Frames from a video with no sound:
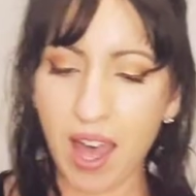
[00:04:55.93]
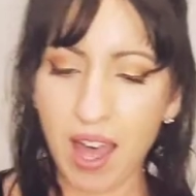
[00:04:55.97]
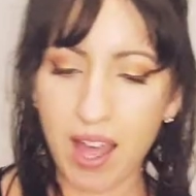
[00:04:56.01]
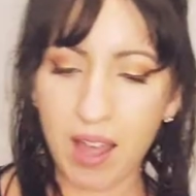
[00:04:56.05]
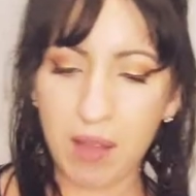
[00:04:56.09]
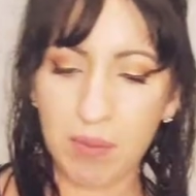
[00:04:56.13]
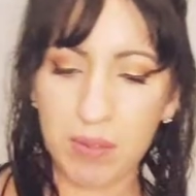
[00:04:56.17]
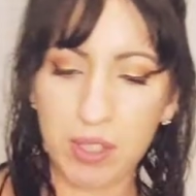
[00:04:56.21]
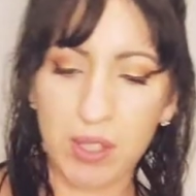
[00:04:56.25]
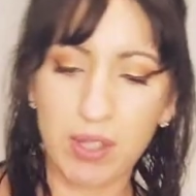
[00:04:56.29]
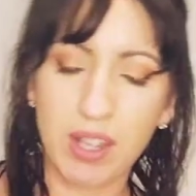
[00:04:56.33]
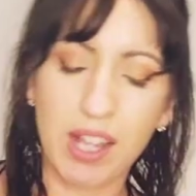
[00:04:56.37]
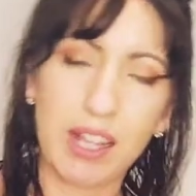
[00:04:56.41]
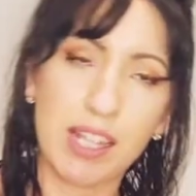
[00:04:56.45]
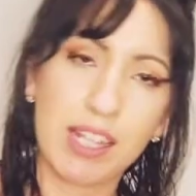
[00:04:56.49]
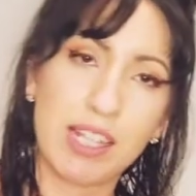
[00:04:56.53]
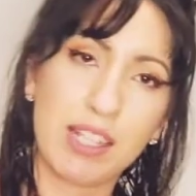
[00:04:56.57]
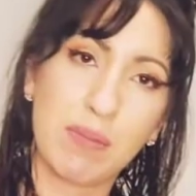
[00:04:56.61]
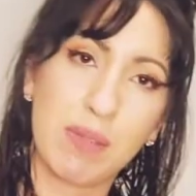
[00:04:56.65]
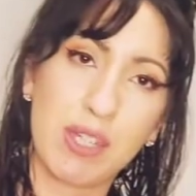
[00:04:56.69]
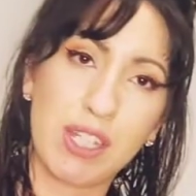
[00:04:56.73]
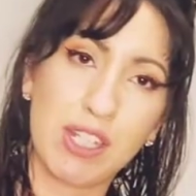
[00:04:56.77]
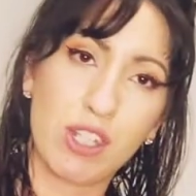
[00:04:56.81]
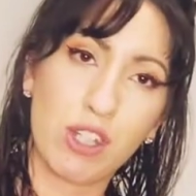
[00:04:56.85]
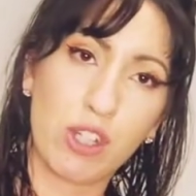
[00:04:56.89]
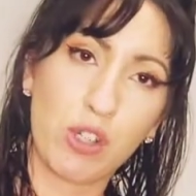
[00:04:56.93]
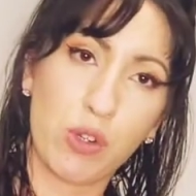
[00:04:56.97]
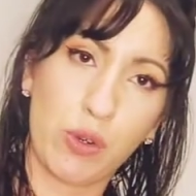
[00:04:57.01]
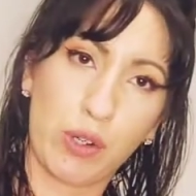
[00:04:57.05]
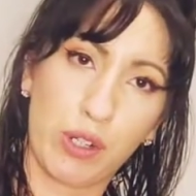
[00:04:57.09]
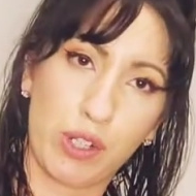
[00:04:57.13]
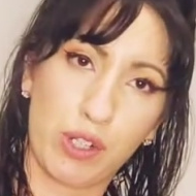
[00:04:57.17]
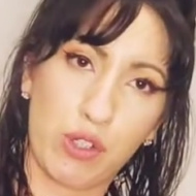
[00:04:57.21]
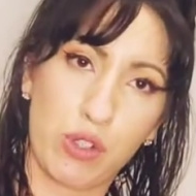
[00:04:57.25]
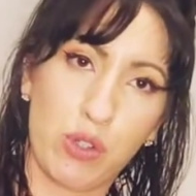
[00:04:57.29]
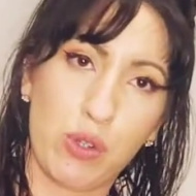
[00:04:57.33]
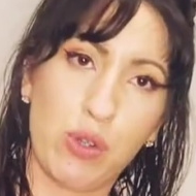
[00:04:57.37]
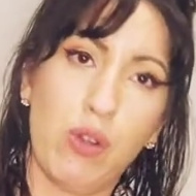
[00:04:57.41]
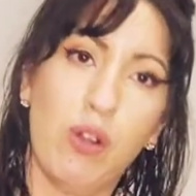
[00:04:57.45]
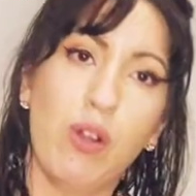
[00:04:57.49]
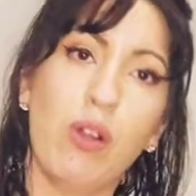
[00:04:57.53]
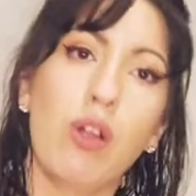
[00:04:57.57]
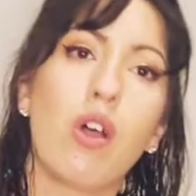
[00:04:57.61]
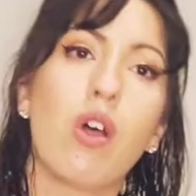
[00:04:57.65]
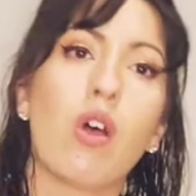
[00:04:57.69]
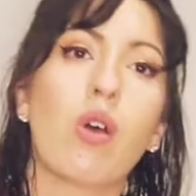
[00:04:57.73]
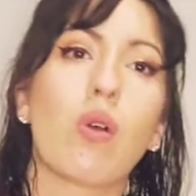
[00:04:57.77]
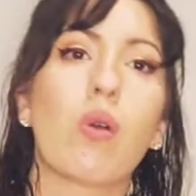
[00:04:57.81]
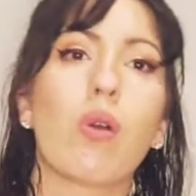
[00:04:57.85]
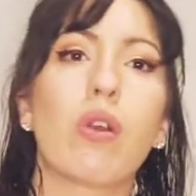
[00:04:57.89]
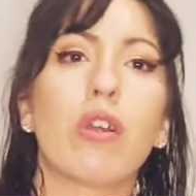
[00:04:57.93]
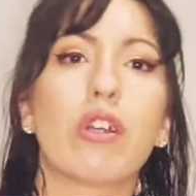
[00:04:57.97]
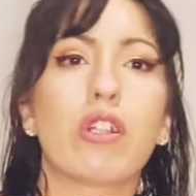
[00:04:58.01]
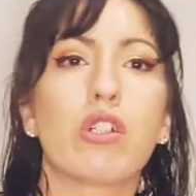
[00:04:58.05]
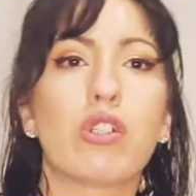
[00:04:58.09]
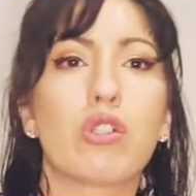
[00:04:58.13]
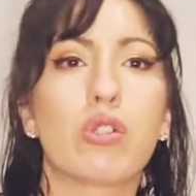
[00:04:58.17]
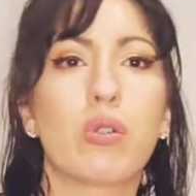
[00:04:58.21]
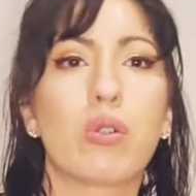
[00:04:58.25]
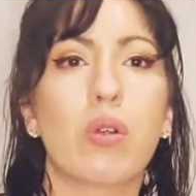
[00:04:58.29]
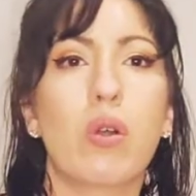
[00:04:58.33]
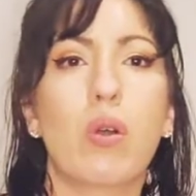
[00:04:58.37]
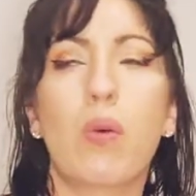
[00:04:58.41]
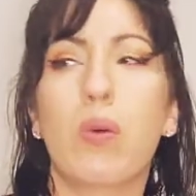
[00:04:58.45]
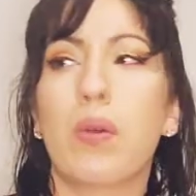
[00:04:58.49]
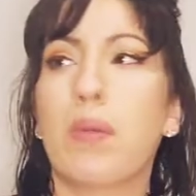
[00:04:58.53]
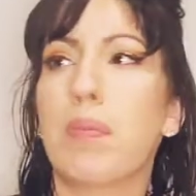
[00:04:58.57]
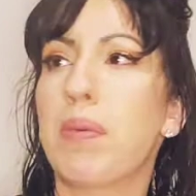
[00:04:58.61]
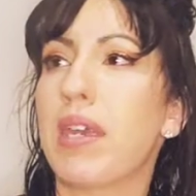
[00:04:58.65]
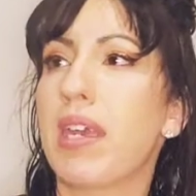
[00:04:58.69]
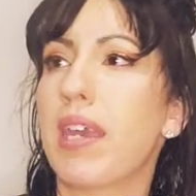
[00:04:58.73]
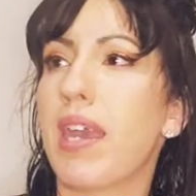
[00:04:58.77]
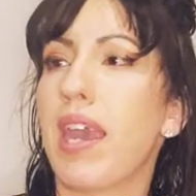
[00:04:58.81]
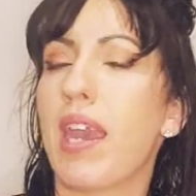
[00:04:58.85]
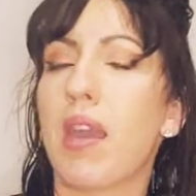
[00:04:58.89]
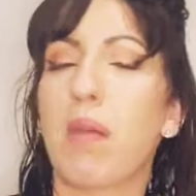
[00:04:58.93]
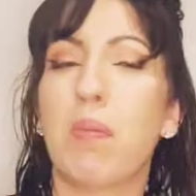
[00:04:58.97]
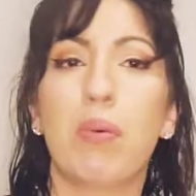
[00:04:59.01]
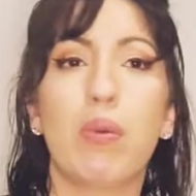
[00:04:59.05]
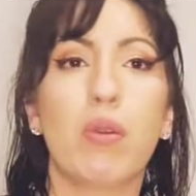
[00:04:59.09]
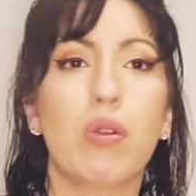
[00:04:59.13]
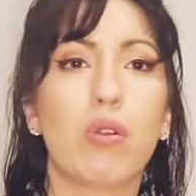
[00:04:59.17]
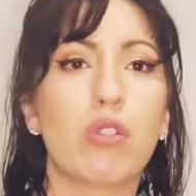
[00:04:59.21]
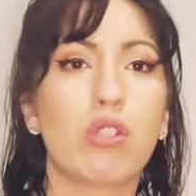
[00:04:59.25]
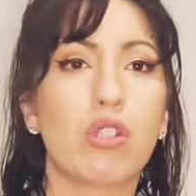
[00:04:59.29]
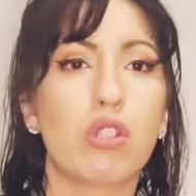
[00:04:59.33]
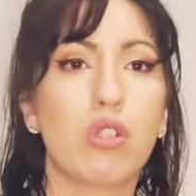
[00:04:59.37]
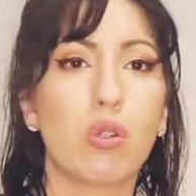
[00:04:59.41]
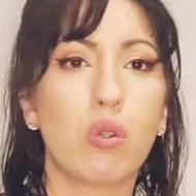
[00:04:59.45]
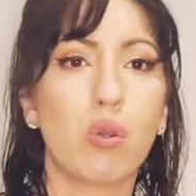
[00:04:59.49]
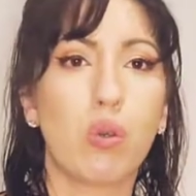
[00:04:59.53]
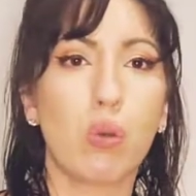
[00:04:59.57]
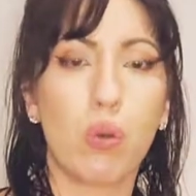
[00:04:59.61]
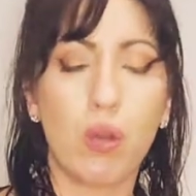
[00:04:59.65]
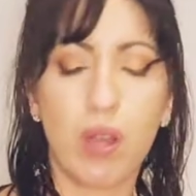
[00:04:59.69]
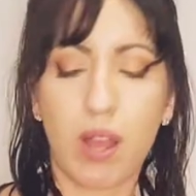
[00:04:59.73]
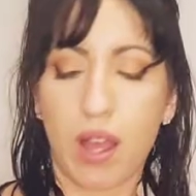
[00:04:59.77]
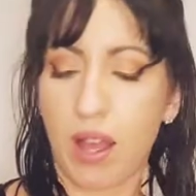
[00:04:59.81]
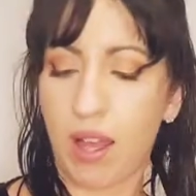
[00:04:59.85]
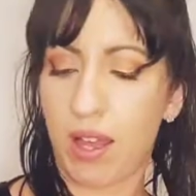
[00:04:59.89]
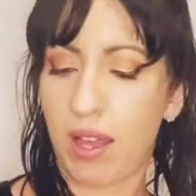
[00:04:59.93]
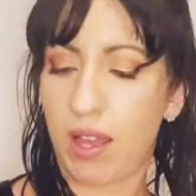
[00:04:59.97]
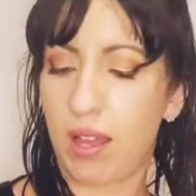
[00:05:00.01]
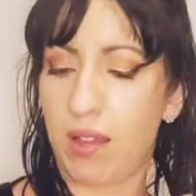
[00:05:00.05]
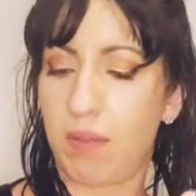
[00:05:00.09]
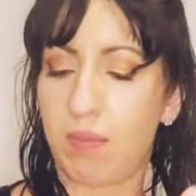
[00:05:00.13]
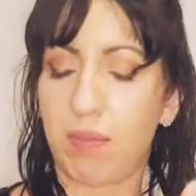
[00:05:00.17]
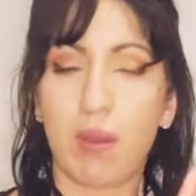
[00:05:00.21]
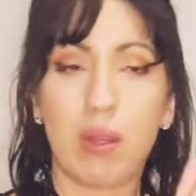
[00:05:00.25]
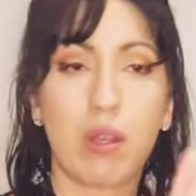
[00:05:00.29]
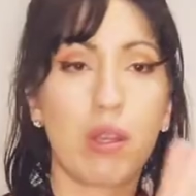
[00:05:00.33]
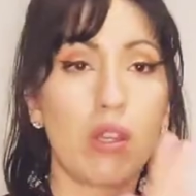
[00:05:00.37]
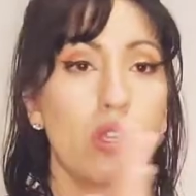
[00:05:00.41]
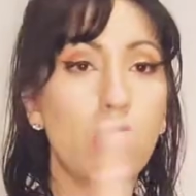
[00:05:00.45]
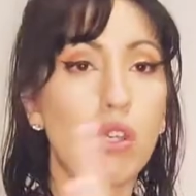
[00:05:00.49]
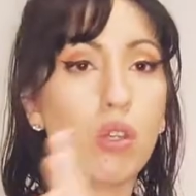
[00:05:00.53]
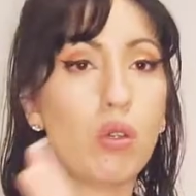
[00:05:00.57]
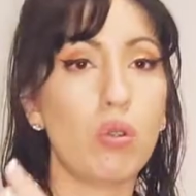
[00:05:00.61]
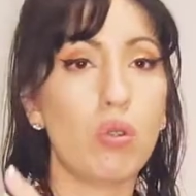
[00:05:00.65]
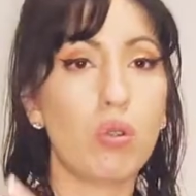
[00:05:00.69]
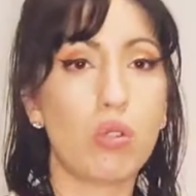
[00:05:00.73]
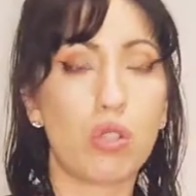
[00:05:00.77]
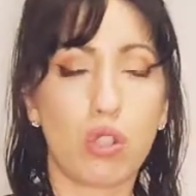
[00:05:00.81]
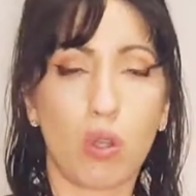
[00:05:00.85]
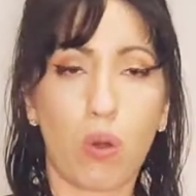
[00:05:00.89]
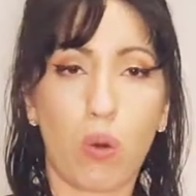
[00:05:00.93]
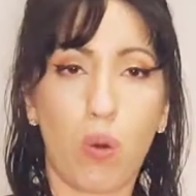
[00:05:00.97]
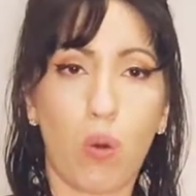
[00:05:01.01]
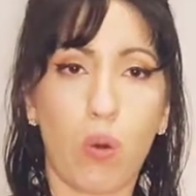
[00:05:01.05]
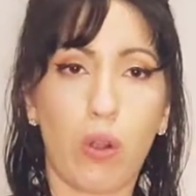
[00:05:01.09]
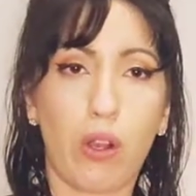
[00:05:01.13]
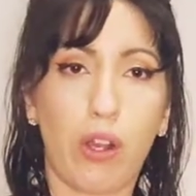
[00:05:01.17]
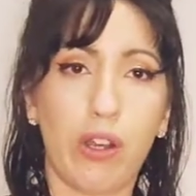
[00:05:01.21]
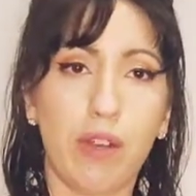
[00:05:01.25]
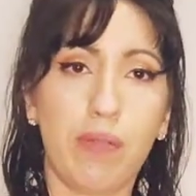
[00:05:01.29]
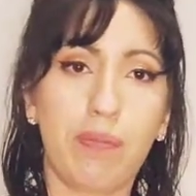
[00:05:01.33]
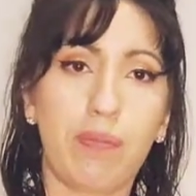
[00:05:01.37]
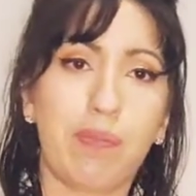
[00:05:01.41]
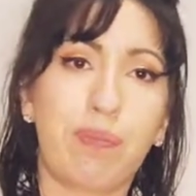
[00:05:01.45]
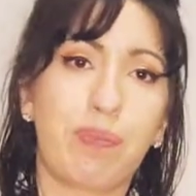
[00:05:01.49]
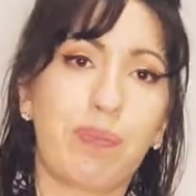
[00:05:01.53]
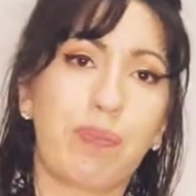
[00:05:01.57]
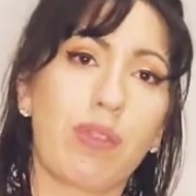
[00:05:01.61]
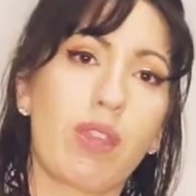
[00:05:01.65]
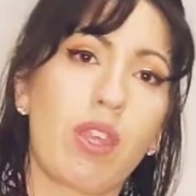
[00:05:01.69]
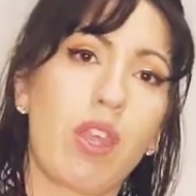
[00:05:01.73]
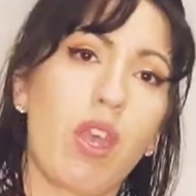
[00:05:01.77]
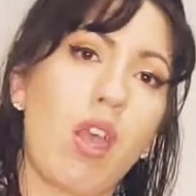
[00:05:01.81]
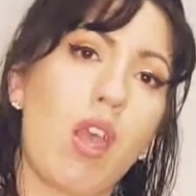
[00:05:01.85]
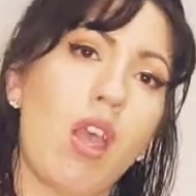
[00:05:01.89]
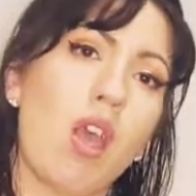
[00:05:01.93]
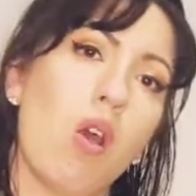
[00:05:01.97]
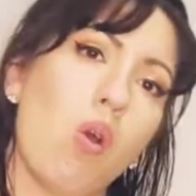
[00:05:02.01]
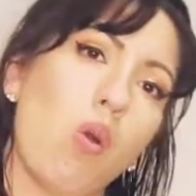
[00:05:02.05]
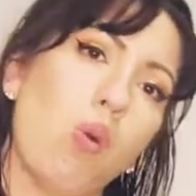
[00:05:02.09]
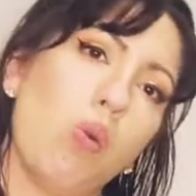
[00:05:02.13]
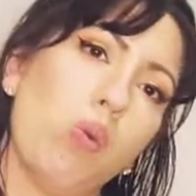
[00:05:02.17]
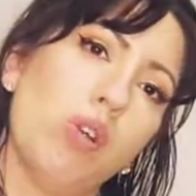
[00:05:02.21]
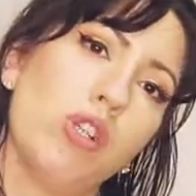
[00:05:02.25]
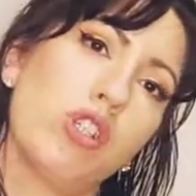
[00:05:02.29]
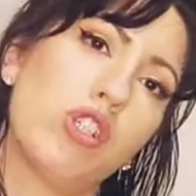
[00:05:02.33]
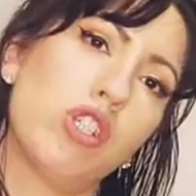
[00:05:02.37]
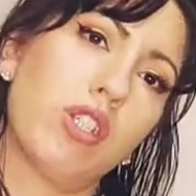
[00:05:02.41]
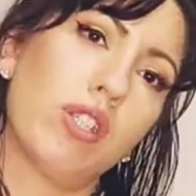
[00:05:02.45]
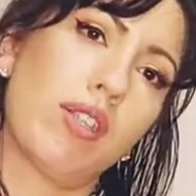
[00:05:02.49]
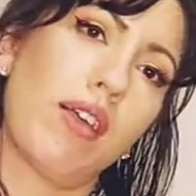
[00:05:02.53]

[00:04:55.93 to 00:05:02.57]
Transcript: So that leads me into core control. Core control would be able to use the core, which is